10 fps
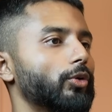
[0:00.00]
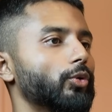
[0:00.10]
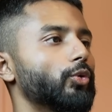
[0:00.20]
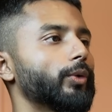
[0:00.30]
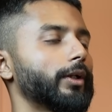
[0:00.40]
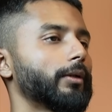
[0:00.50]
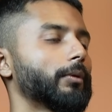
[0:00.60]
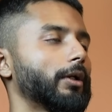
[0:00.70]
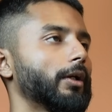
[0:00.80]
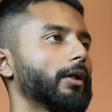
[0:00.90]
do it.
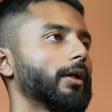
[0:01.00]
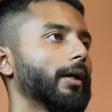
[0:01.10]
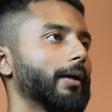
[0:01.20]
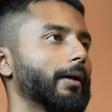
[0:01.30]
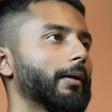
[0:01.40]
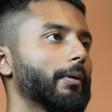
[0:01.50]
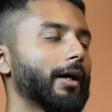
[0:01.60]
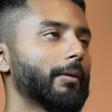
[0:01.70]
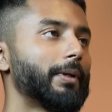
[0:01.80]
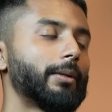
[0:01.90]

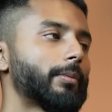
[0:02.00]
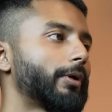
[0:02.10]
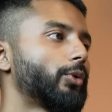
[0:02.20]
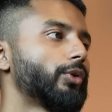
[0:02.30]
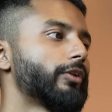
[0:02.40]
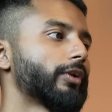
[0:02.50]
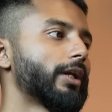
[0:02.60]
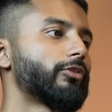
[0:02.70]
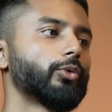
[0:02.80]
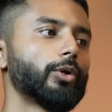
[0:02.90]
Many people do this,
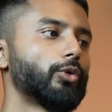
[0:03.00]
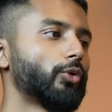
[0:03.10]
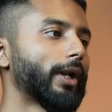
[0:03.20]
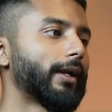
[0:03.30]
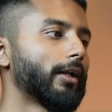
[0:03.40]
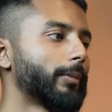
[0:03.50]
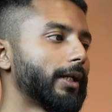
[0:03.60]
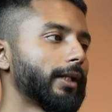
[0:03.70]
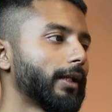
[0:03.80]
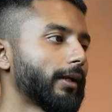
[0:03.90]
right? So they would do random
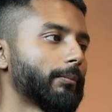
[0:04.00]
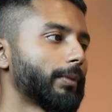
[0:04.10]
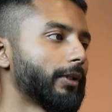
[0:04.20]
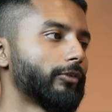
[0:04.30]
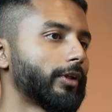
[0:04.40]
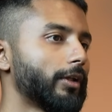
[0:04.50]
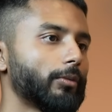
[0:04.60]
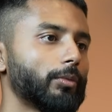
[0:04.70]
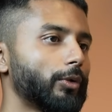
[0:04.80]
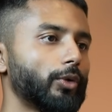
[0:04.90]
ATL campaigns. Ki
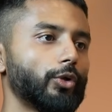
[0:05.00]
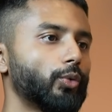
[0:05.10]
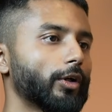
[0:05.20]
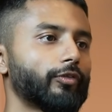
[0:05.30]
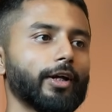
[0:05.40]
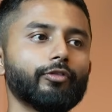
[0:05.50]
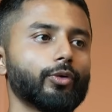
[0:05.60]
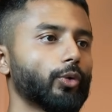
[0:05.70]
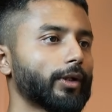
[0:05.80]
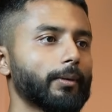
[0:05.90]
you will do a 5
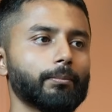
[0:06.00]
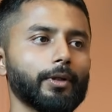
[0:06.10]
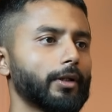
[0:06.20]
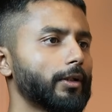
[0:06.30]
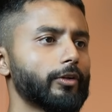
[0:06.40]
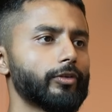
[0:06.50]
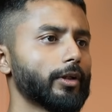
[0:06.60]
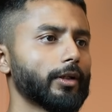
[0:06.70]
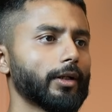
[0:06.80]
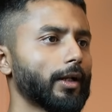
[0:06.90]
crore campaign this
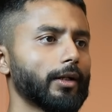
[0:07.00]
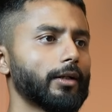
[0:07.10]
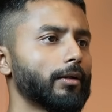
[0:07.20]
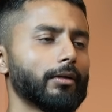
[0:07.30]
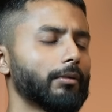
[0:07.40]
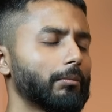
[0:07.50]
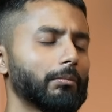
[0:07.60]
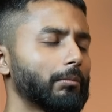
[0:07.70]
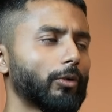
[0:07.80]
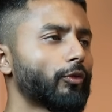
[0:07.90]
year. And
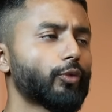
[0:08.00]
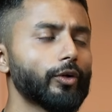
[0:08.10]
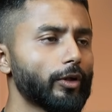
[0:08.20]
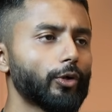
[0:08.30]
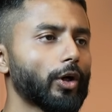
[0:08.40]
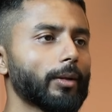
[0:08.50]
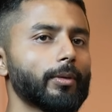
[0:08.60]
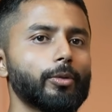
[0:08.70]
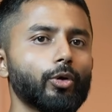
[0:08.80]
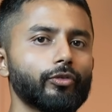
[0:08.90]
of course, it will not
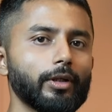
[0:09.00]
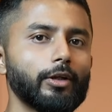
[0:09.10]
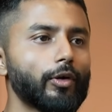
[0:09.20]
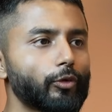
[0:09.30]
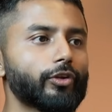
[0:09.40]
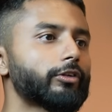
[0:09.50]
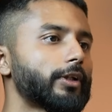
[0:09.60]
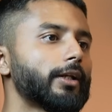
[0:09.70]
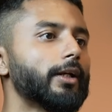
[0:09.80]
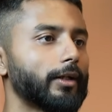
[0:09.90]
happen because you have to
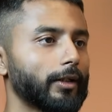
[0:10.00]
sustain it.